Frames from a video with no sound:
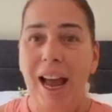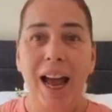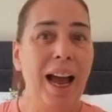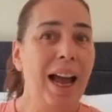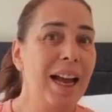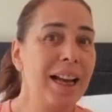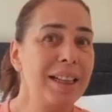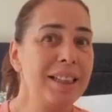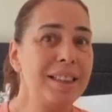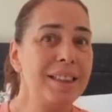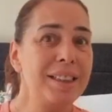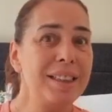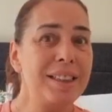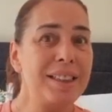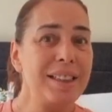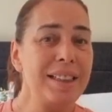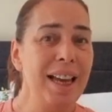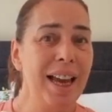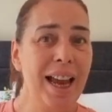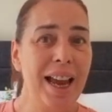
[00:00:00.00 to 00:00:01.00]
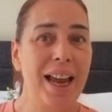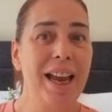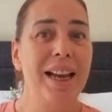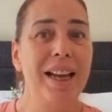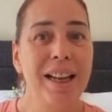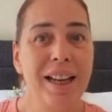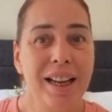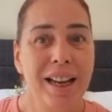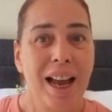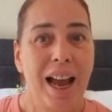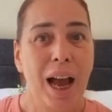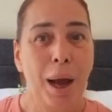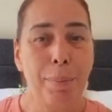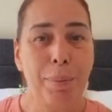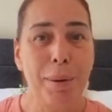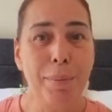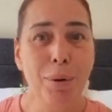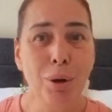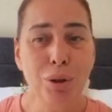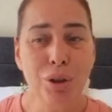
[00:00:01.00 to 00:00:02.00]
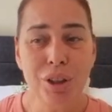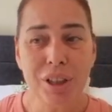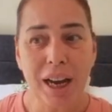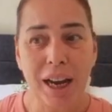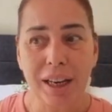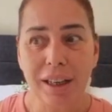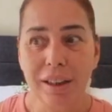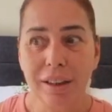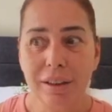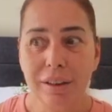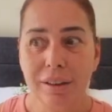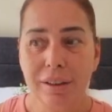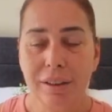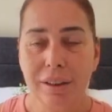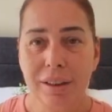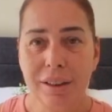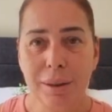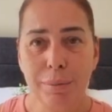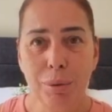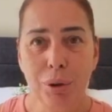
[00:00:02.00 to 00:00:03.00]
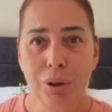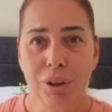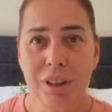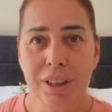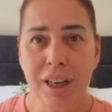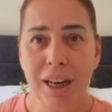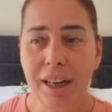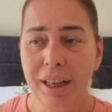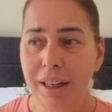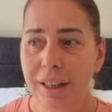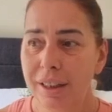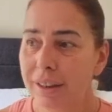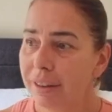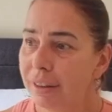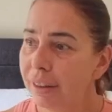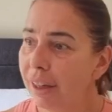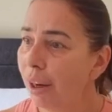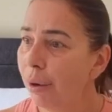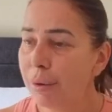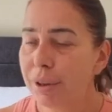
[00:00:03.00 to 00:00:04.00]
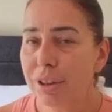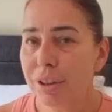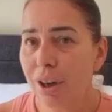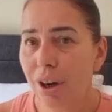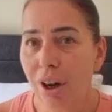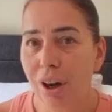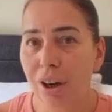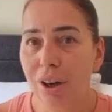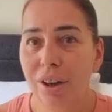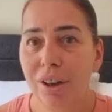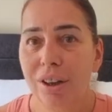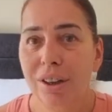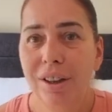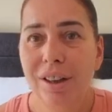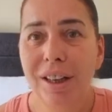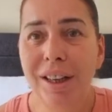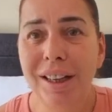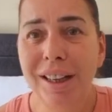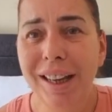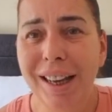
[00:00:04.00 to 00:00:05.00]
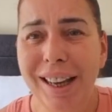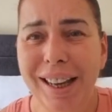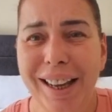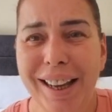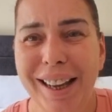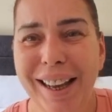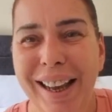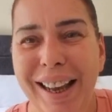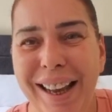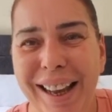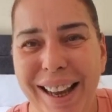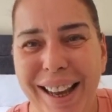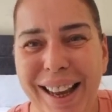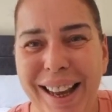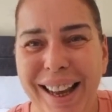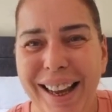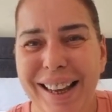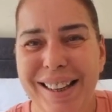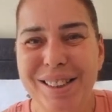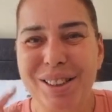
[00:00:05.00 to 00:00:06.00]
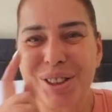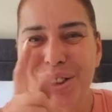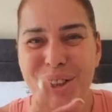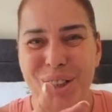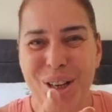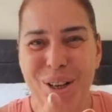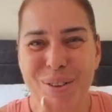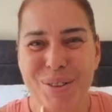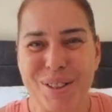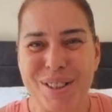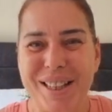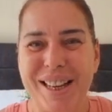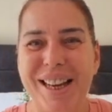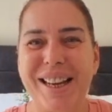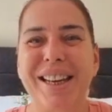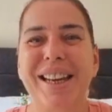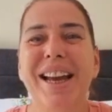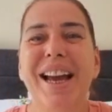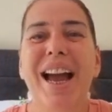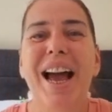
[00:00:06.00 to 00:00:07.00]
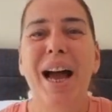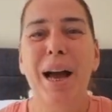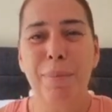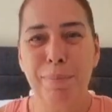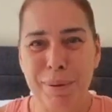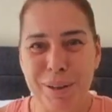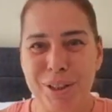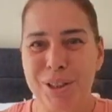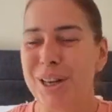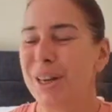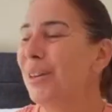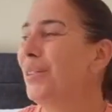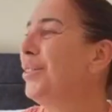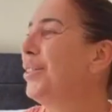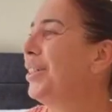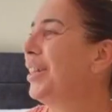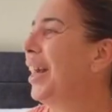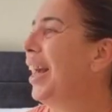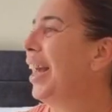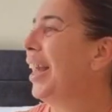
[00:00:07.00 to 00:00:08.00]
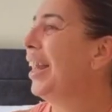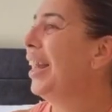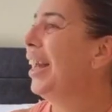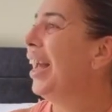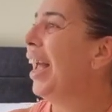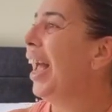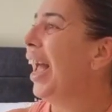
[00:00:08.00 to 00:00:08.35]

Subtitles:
And yeah, happy Monday. Is it Monday? No, it's not. It's Tuesday. Happy Tuesday.